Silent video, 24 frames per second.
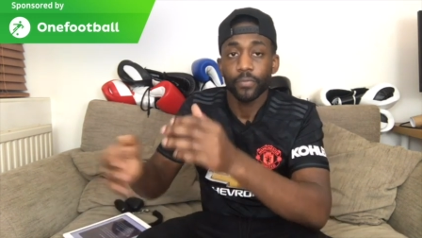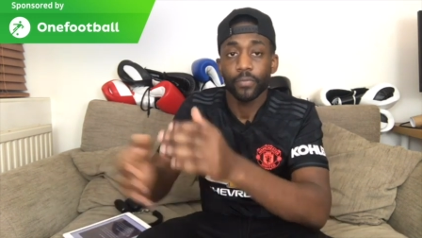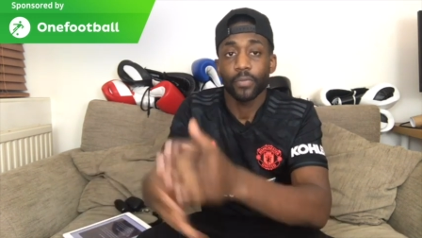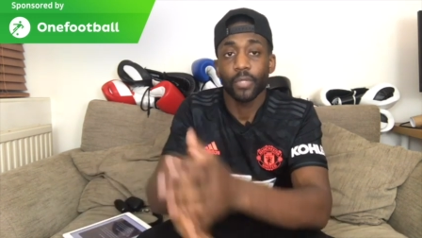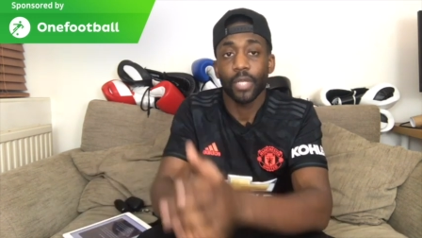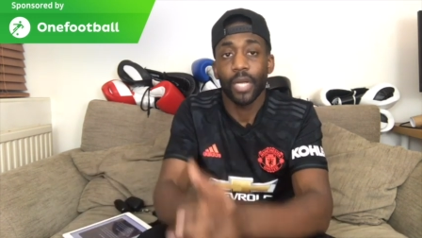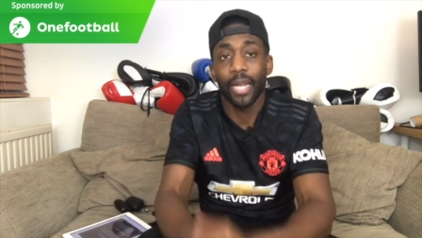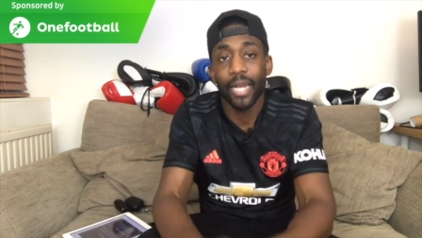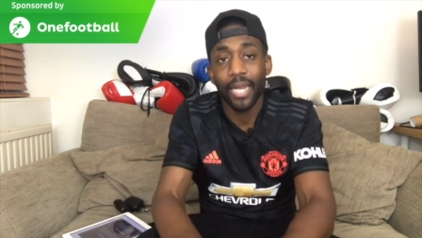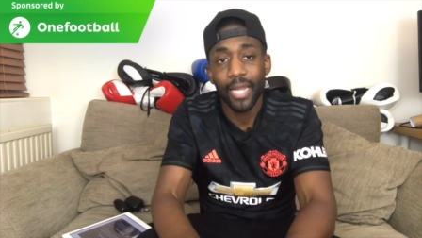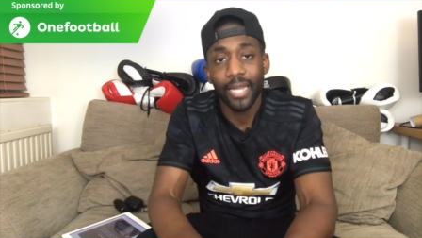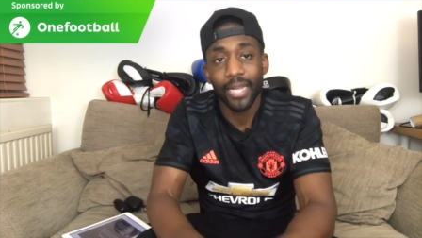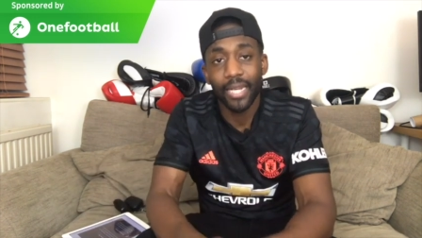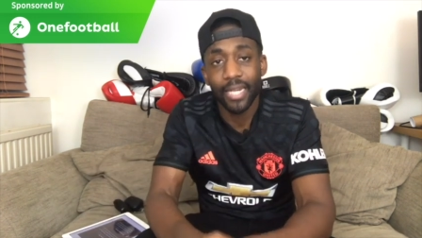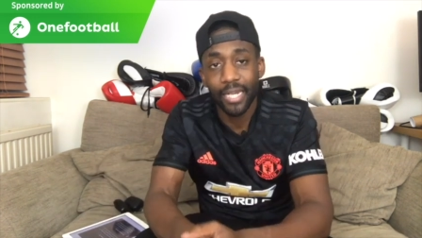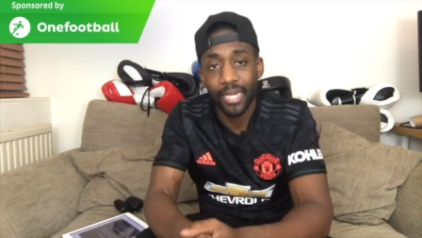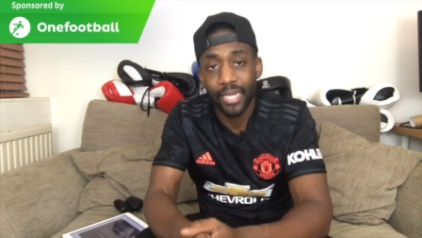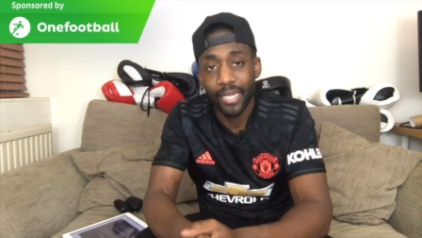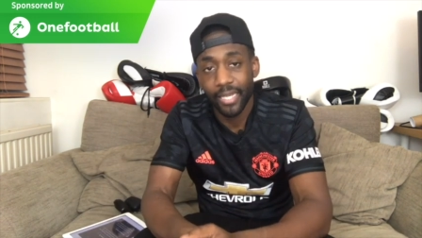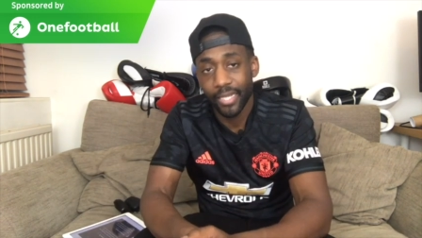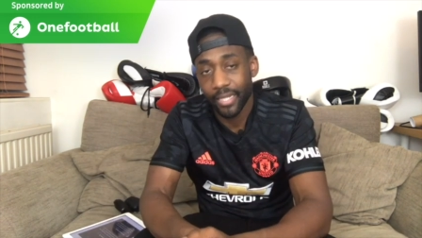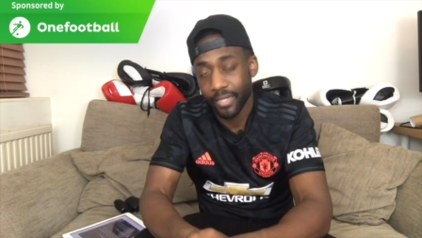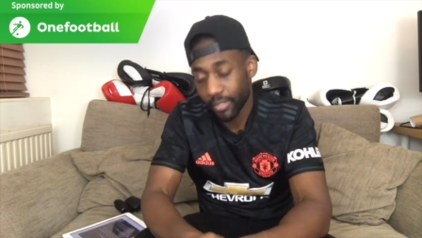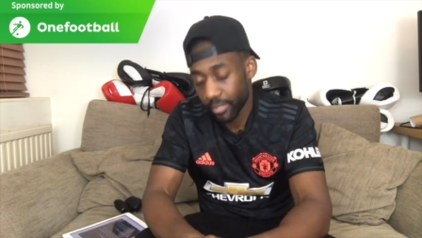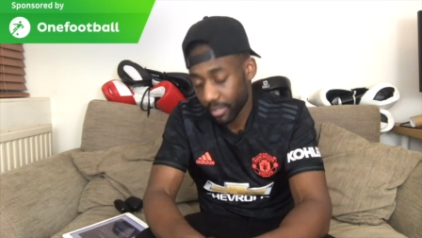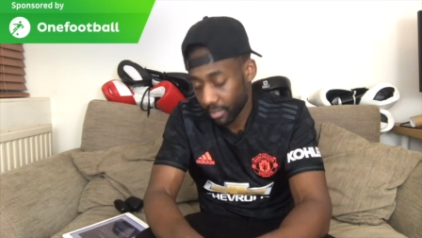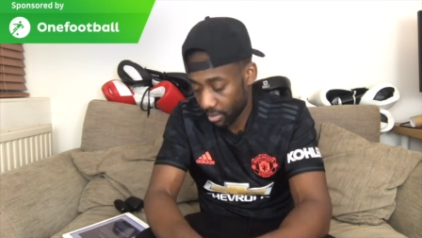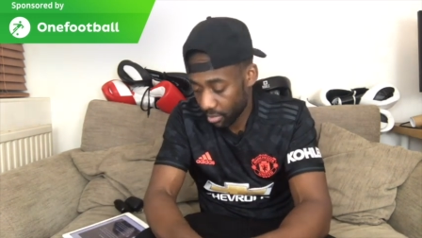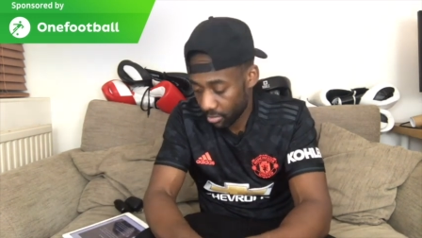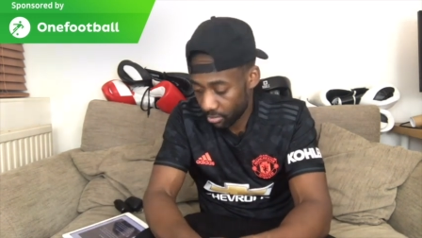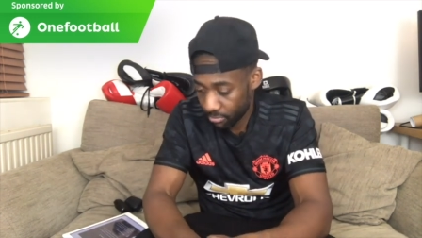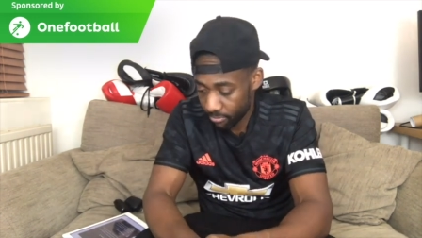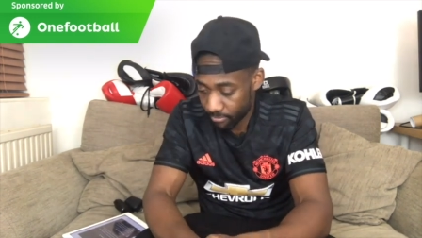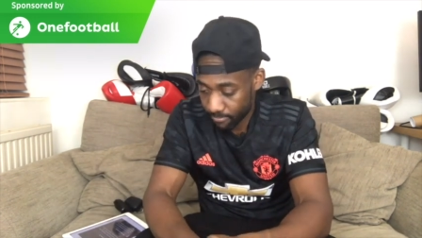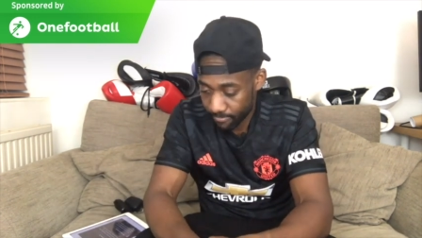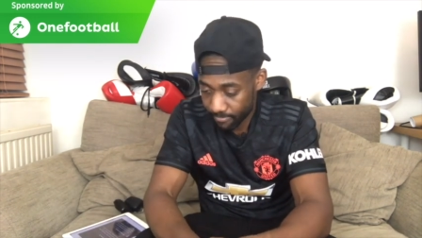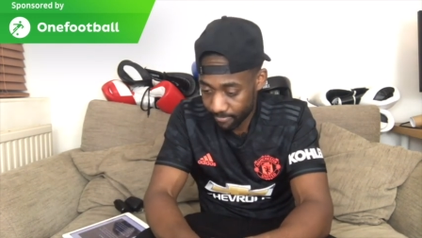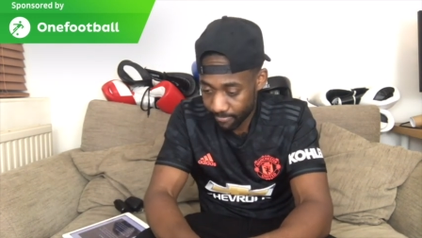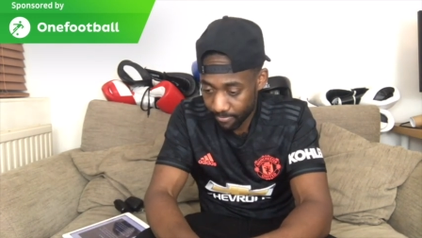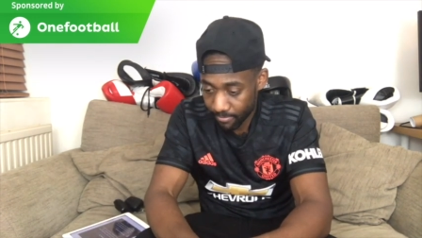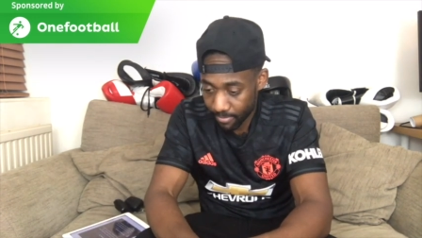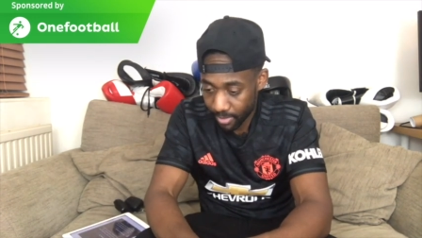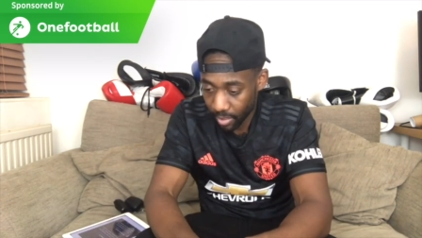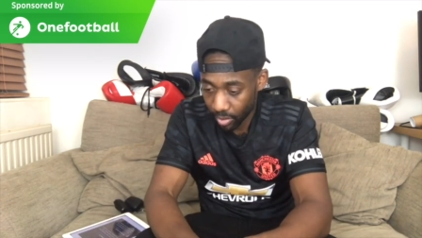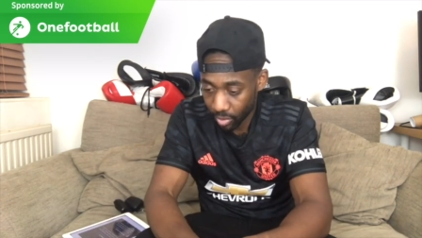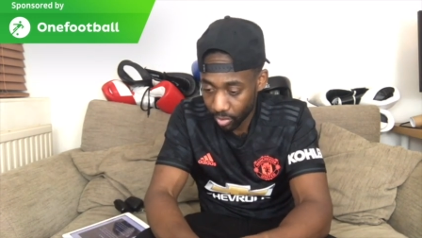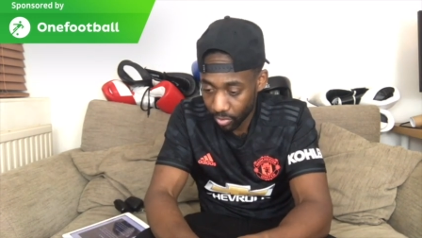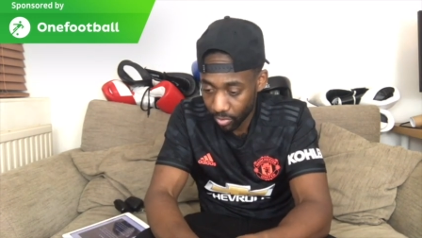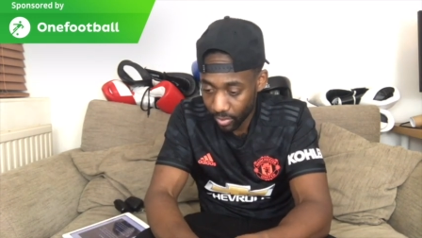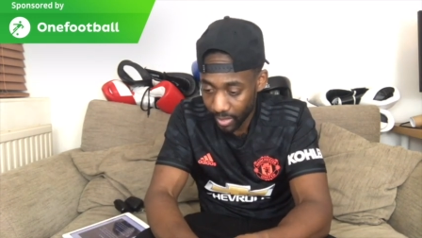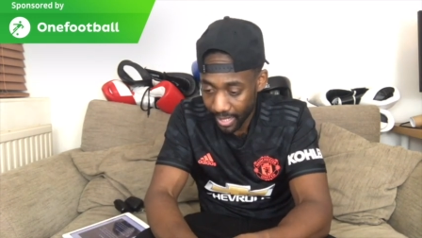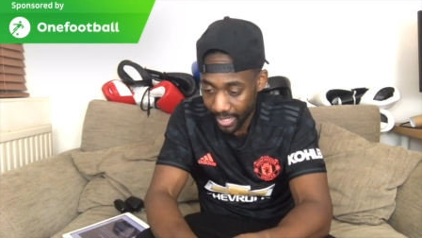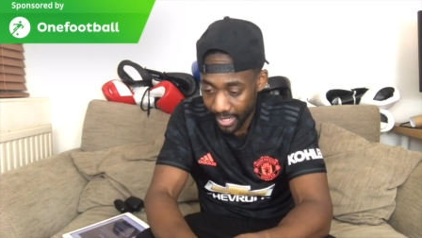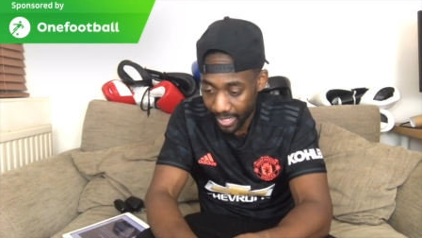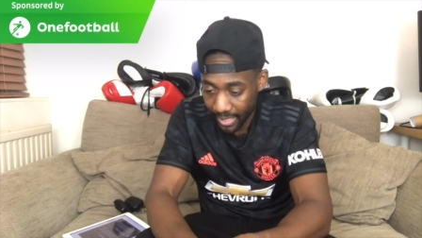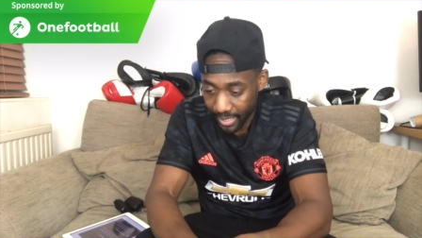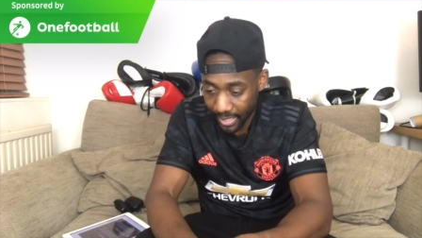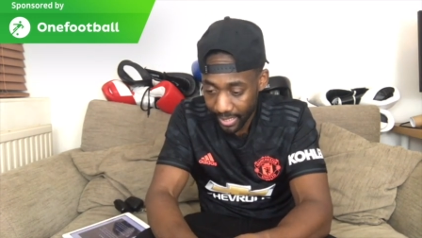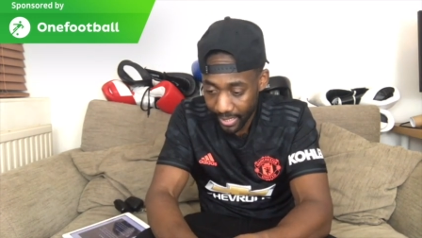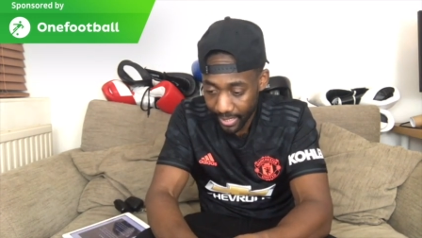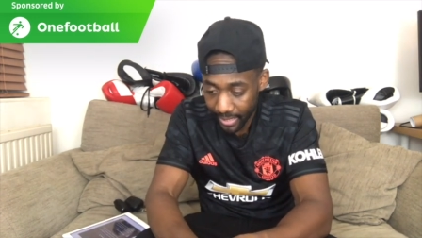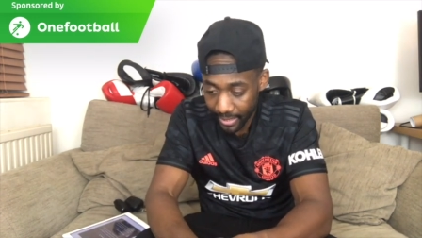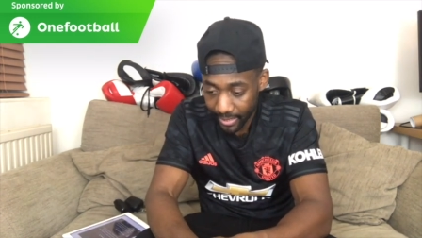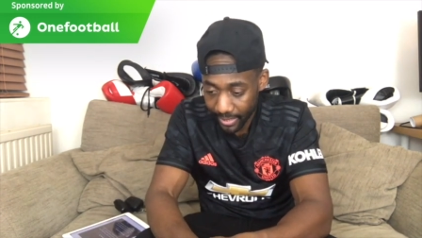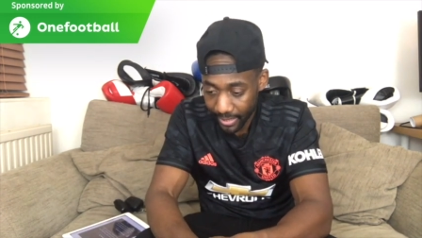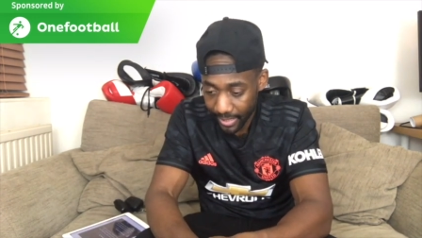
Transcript: I like Laird. I do like Laird,